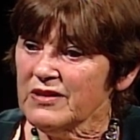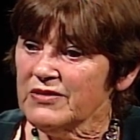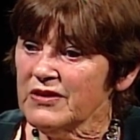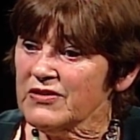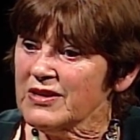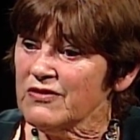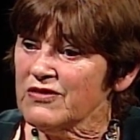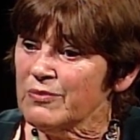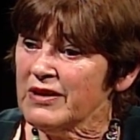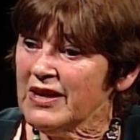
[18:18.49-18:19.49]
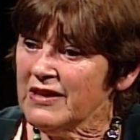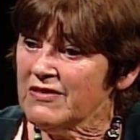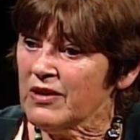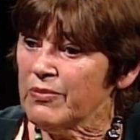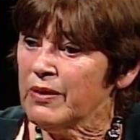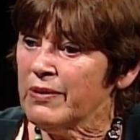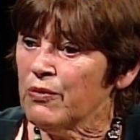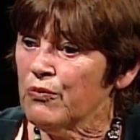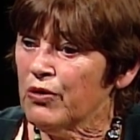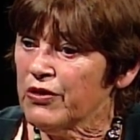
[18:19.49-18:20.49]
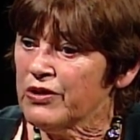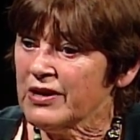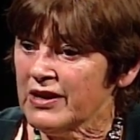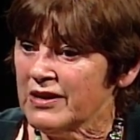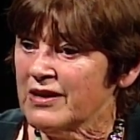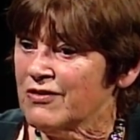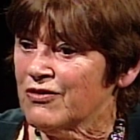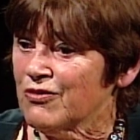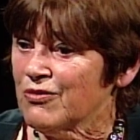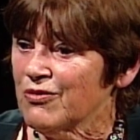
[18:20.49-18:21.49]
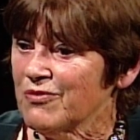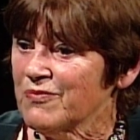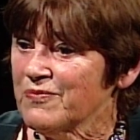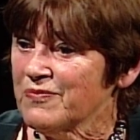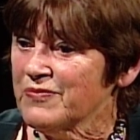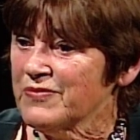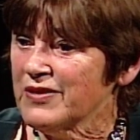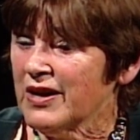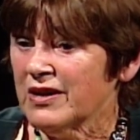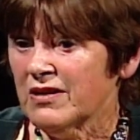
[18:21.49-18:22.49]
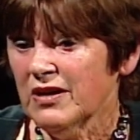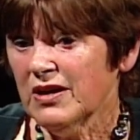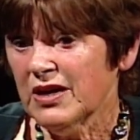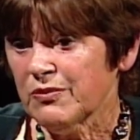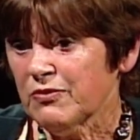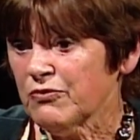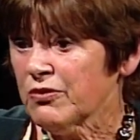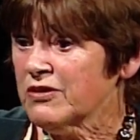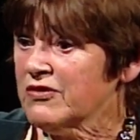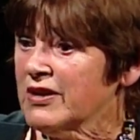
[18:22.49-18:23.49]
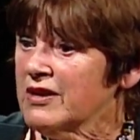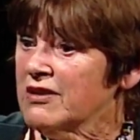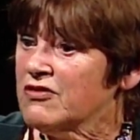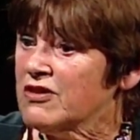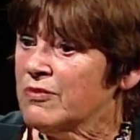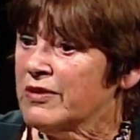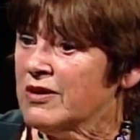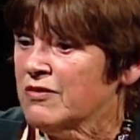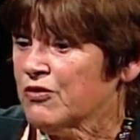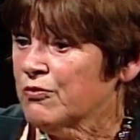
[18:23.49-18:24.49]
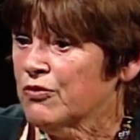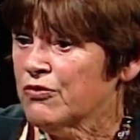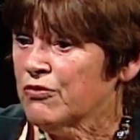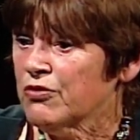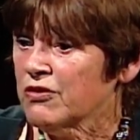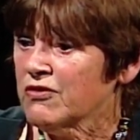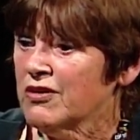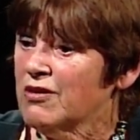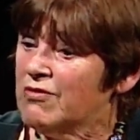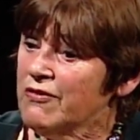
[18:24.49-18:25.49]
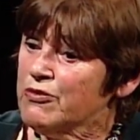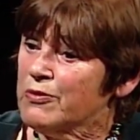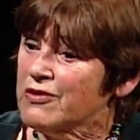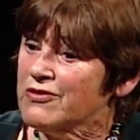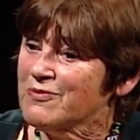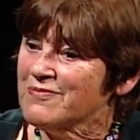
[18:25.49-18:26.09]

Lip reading: this gives them a heads up about what they're getting into, and helps them to understand each other better and smooth through those rough spots.